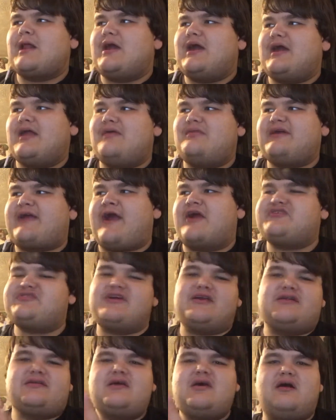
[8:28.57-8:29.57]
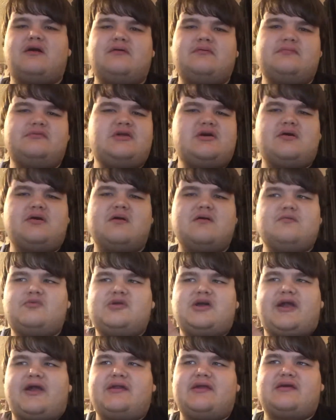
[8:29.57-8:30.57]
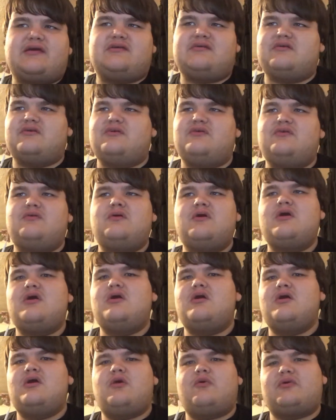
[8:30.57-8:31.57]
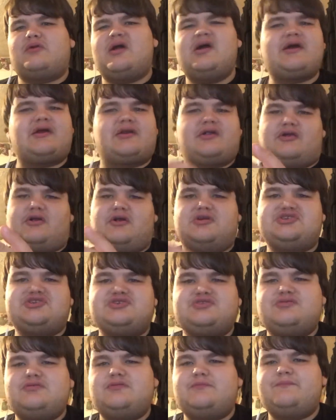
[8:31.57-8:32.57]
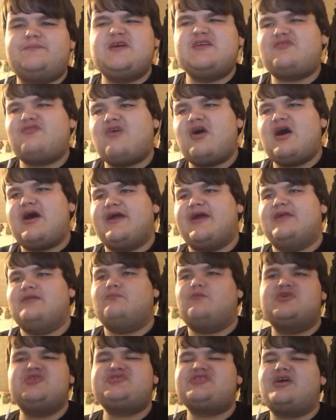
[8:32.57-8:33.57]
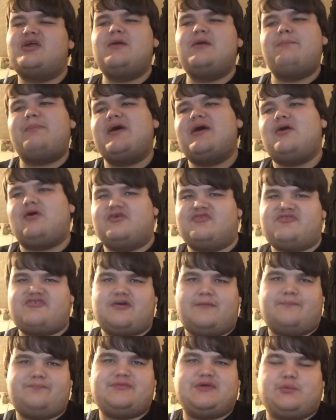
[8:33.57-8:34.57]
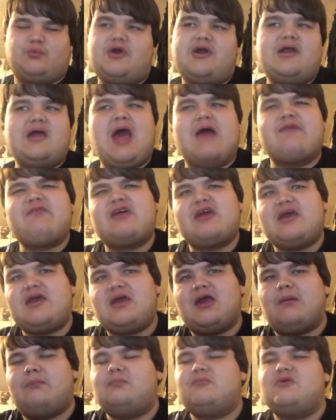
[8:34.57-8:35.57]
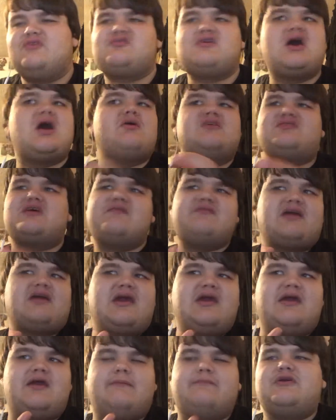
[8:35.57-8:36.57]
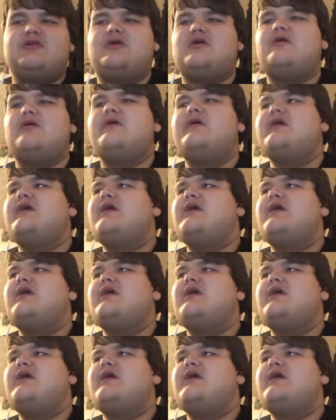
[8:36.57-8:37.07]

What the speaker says: And then the character's like, no, we're not gonna kill you. We're not gonna hurt you. It's fine. We're just gonna bet on something. We're gonna have a game. Let's have a game, you know?